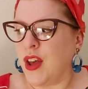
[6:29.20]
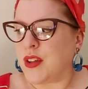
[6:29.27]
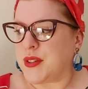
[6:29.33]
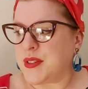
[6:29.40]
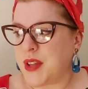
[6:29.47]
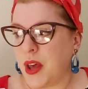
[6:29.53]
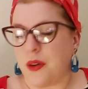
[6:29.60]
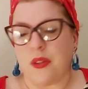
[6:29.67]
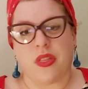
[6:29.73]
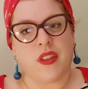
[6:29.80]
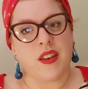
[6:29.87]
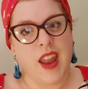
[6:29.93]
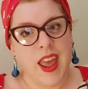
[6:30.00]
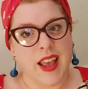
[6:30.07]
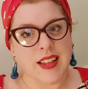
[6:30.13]
So the
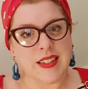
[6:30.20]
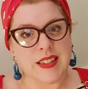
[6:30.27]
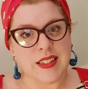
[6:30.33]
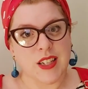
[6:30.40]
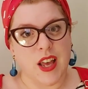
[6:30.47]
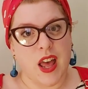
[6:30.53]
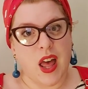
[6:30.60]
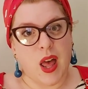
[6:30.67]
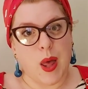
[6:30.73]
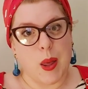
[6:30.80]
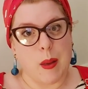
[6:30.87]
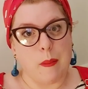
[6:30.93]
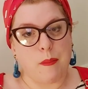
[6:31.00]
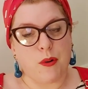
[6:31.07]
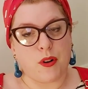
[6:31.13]
next
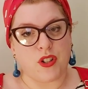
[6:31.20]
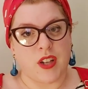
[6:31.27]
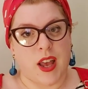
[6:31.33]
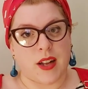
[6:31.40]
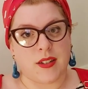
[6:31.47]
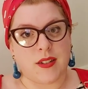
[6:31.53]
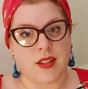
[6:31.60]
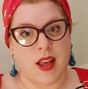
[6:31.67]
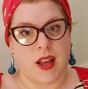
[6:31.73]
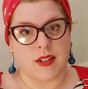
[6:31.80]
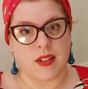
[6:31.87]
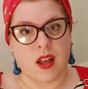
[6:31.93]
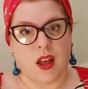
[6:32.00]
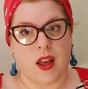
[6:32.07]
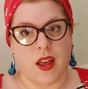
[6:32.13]
project
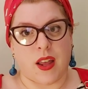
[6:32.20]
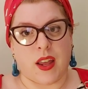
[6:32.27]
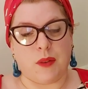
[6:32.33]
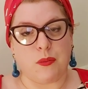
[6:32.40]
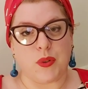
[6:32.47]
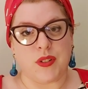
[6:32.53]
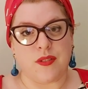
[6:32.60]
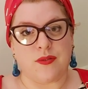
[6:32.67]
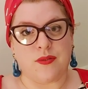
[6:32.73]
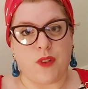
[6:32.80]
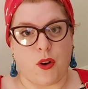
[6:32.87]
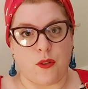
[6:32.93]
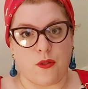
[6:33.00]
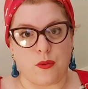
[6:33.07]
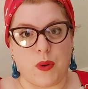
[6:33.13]
that I was
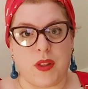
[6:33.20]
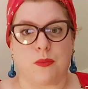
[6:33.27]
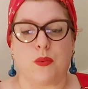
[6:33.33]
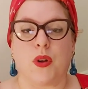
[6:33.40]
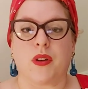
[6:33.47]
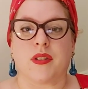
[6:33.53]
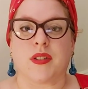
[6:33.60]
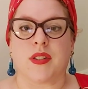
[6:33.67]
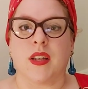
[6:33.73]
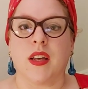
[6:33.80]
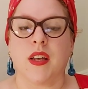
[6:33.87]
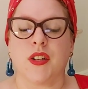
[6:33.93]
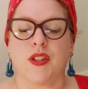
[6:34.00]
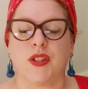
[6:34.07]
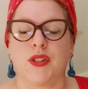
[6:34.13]
involved with was
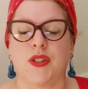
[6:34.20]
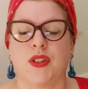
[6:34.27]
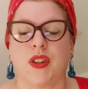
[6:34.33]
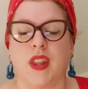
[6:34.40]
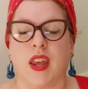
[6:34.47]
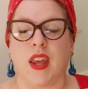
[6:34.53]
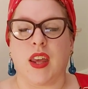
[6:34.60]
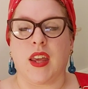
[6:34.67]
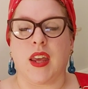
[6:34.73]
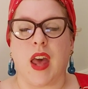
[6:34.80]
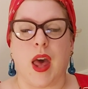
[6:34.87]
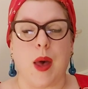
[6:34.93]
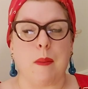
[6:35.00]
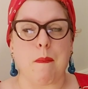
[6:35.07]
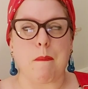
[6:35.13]
the
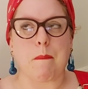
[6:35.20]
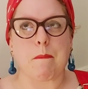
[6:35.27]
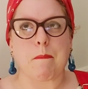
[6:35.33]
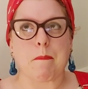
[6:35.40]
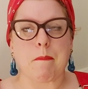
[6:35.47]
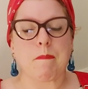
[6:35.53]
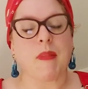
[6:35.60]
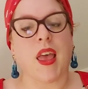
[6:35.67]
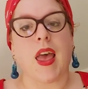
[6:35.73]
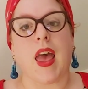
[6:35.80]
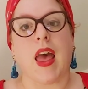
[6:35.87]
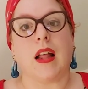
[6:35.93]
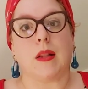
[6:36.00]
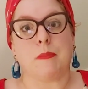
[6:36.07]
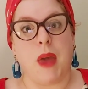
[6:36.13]

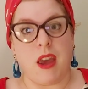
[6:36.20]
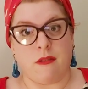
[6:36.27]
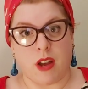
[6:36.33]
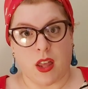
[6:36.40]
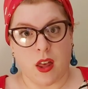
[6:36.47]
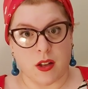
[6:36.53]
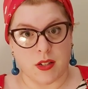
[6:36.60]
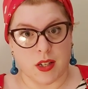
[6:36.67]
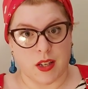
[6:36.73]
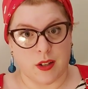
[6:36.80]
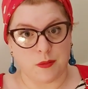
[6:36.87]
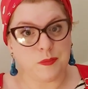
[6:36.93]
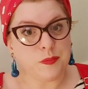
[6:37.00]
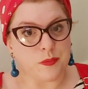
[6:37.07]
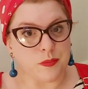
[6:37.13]
Elmira
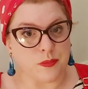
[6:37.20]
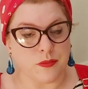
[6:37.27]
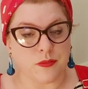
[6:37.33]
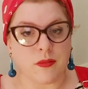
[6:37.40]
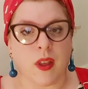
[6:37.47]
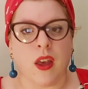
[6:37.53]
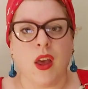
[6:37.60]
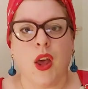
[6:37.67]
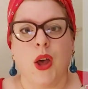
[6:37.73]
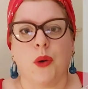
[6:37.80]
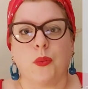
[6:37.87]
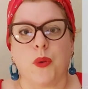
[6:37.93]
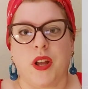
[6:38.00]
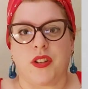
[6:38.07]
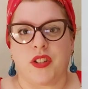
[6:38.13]
cardigan,
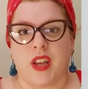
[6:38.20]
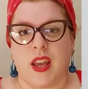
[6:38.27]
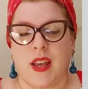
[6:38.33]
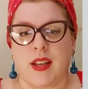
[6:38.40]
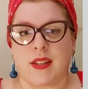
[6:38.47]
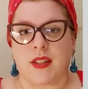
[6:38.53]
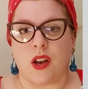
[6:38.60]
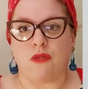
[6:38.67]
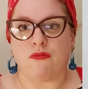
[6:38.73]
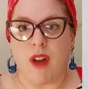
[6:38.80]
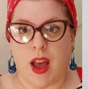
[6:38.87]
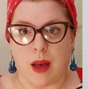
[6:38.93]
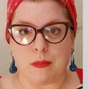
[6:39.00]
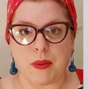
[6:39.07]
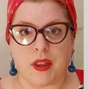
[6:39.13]
which is a
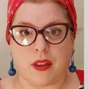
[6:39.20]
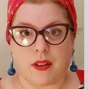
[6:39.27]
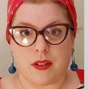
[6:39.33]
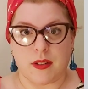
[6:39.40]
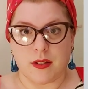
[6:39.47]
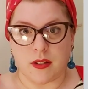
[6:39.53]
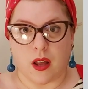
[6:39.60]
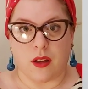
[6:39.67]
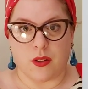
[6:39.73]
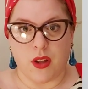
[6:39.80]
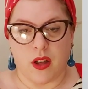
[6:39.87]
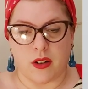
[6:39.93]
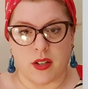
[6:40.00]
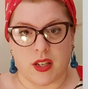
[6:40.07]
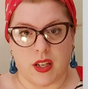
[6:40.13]
wrap style
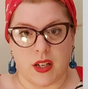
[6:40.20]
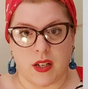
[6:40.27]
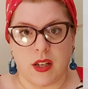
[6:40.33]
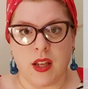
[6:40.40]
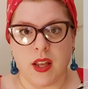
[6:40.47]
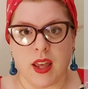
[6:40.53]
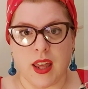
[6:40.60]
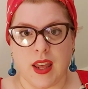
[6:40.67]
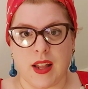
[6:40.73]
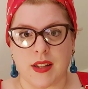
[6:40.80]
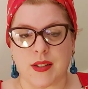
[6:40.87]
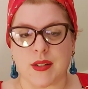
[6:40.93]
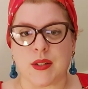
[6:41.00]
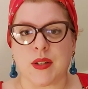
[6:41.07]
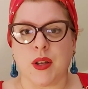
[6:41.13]
cardigan.
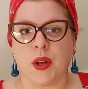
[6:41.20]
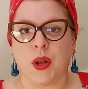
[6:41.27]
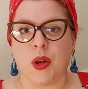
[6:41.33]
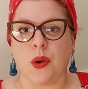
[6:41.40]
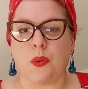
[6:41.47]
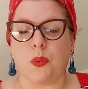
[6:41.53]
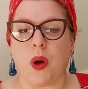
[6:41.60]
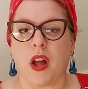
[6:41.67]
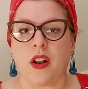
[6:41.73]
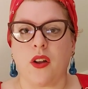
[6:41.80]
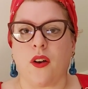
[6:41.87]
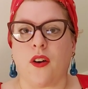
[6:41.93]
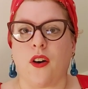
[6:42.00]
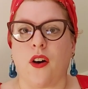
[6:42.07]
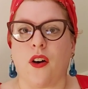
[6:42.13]
It's one
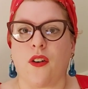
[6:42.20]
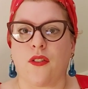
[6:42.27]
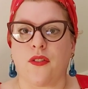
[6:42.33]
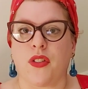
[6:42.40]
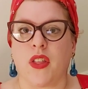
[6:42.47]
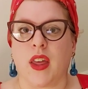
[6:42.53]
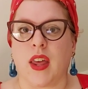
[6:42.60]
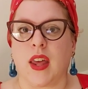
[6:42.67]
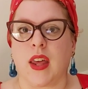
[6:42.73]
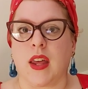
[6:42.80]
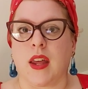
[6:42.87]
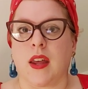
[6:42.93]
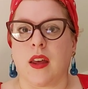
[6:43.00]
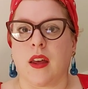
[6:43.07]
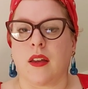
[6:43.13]
of
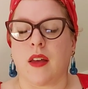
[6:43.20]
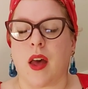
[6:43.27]
the